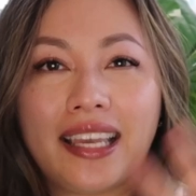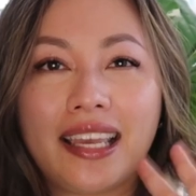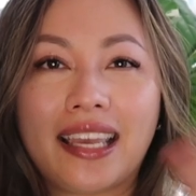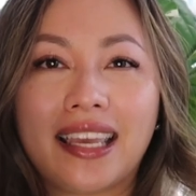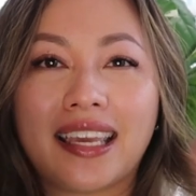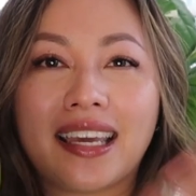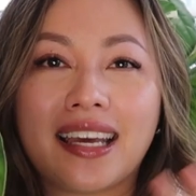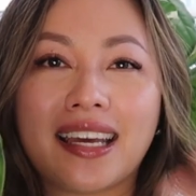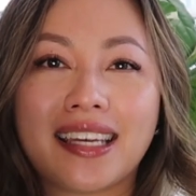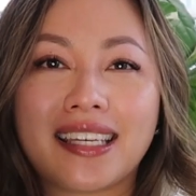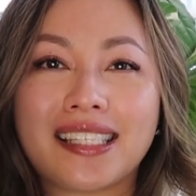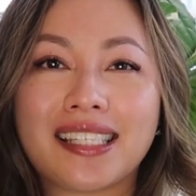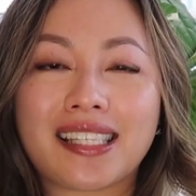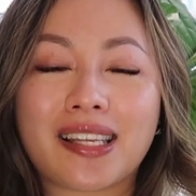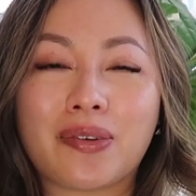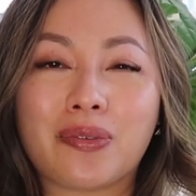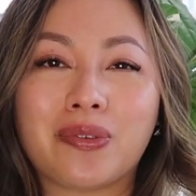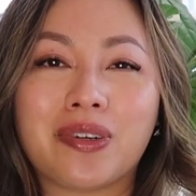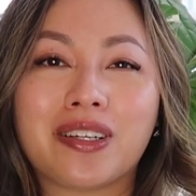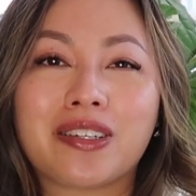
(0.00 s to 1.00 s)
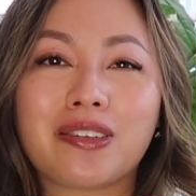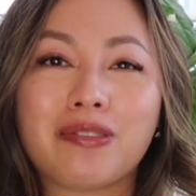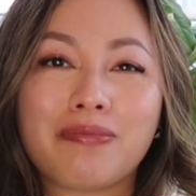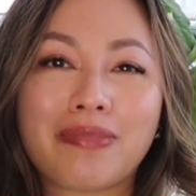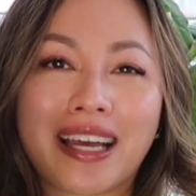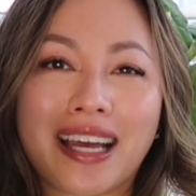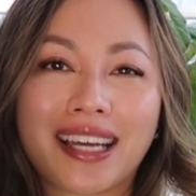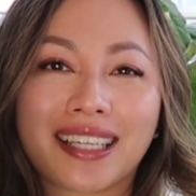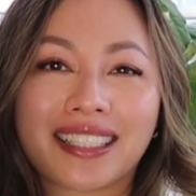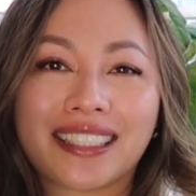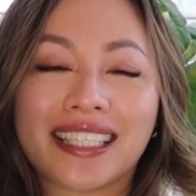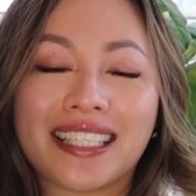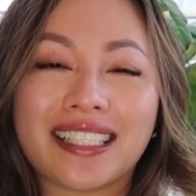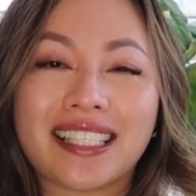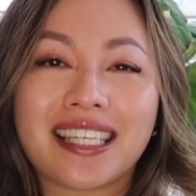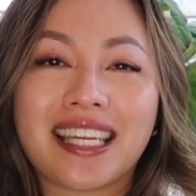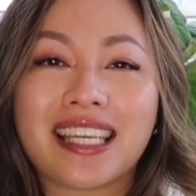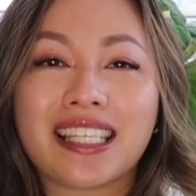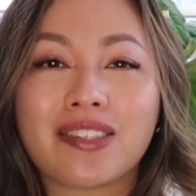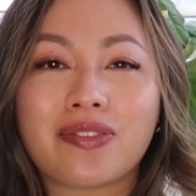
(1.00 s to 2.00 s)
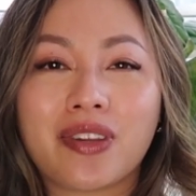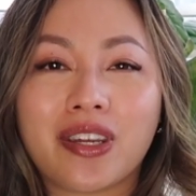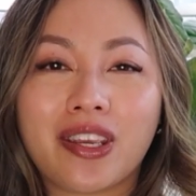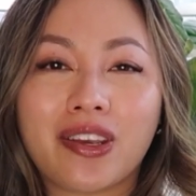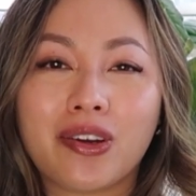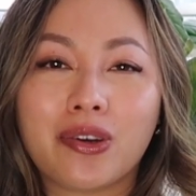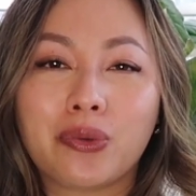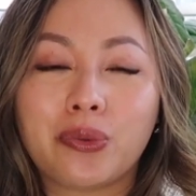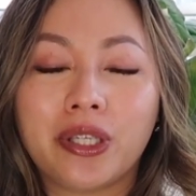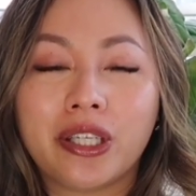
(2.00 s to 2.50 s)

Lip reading: Hey guys, welcome back. In today's video,